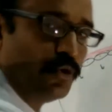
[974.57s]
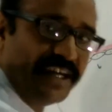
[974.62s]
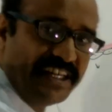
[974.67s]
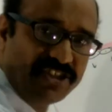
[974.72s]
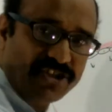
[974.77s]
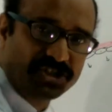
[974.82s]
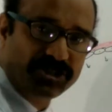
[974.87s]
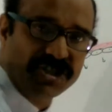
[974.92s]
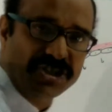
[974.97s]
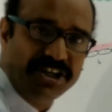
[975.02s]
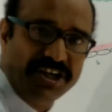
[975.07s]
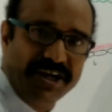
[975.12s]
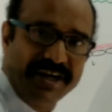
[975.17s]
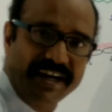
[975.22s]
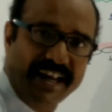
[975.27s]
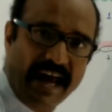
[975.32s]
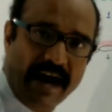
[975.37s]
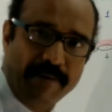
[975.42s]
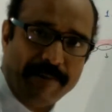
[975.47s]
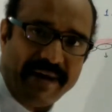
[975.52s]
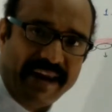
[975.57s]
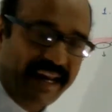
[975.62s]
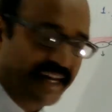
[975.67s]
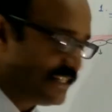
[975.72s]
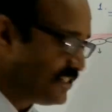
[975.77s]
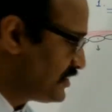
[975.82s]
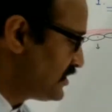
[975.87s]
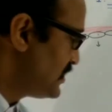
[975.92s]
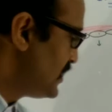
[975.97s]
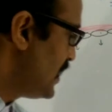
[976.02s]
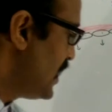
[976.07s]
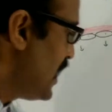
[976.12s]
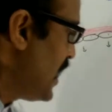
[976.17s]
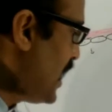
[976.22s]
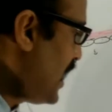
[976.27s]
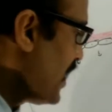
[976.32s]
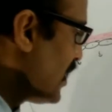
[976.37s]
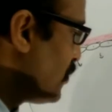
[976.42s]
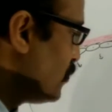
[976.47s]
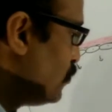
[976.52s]
which damage
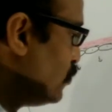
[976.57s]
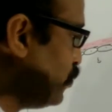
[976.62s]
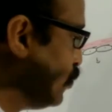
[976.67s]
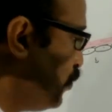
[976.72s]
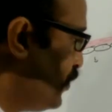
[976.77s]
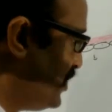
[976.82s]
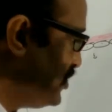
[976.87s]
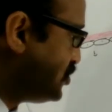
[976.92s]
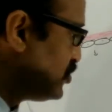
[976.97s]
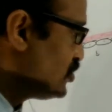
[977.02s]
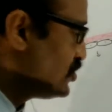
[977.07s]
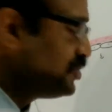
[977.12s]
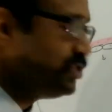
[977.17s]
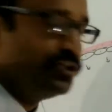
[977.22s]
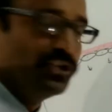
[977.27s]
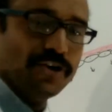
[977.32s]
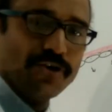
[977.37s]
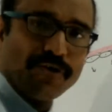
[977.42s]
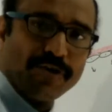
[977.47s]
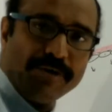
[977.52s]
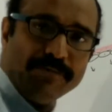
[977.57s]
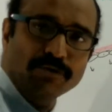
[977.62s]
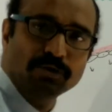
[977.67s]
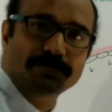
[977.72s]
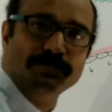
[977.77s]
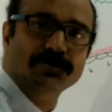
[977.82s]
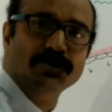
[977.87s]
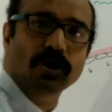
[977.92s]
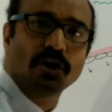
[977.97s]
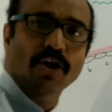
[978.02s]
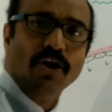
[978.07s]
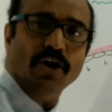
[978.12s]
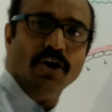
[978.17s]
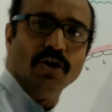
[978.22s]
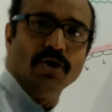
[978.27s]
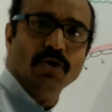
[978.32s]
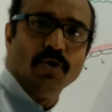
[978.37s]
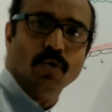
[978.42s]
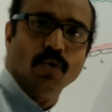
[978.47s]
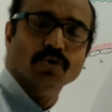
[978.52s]
and which remove
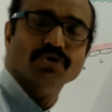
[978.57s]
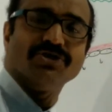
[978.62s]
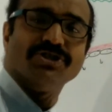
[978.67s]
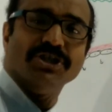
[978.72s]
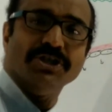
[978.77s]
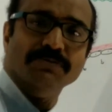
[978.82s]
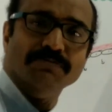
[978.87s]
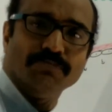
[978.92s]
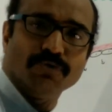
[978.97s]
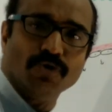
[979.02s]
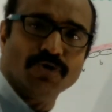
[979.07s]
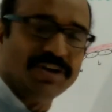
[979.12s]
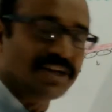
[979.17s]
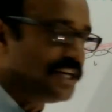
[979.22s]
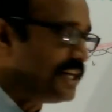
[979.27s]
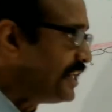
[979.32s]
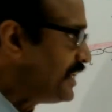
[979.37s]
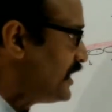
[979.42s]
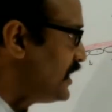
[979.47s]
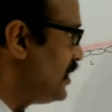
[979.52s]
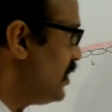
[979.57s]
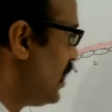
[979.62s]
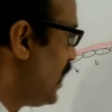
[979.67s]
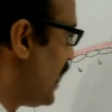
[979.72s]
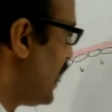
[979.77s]
the osin protein,